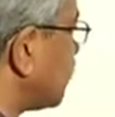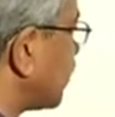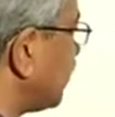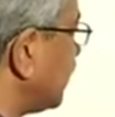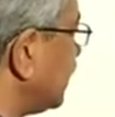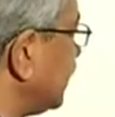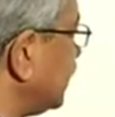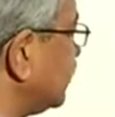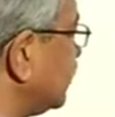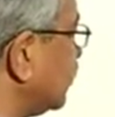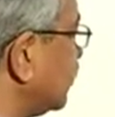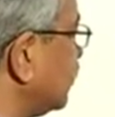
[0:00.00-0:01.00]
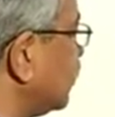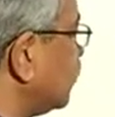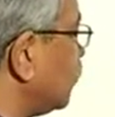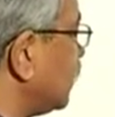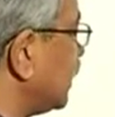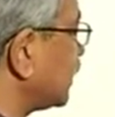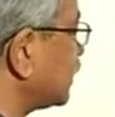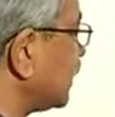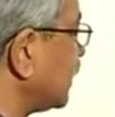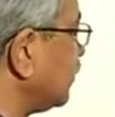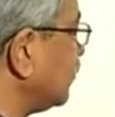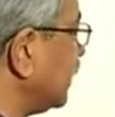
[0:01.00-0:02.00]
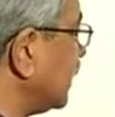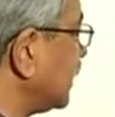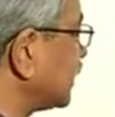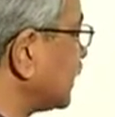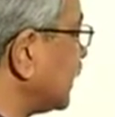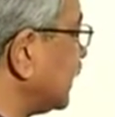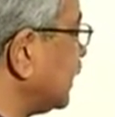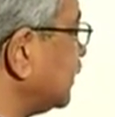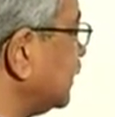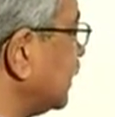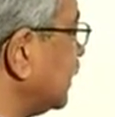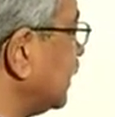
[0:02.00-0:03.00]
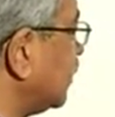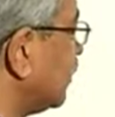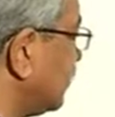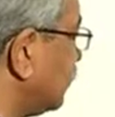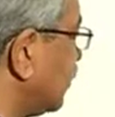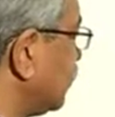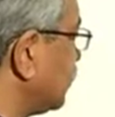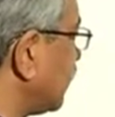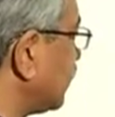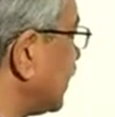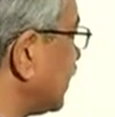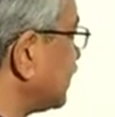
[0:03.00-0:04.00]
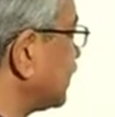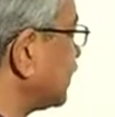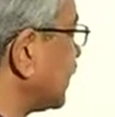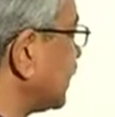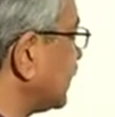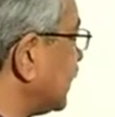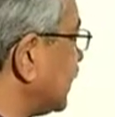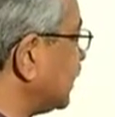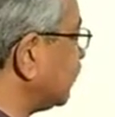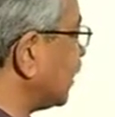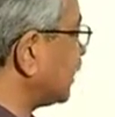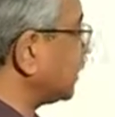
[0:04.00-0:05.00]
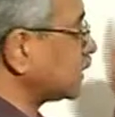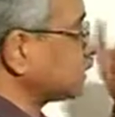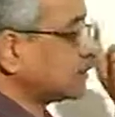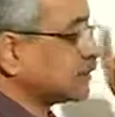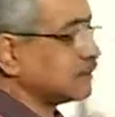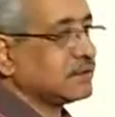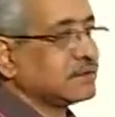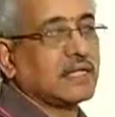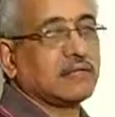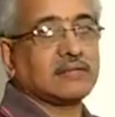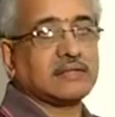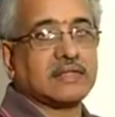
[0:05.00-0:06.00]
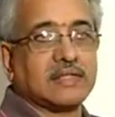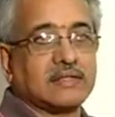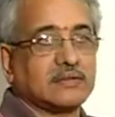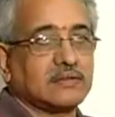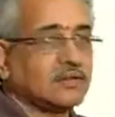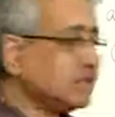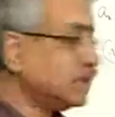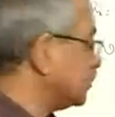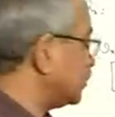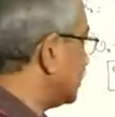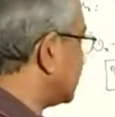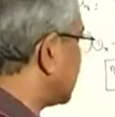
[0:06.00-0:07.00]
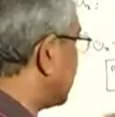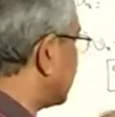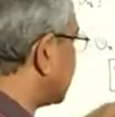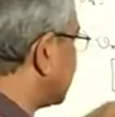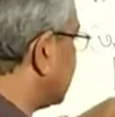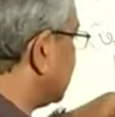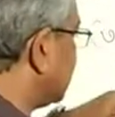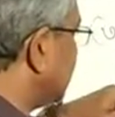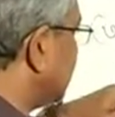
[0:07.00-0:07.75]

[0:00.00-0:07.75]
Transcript: provided you know when it started and where it started, with what velocity it started and what acceleration it is having there. So this relation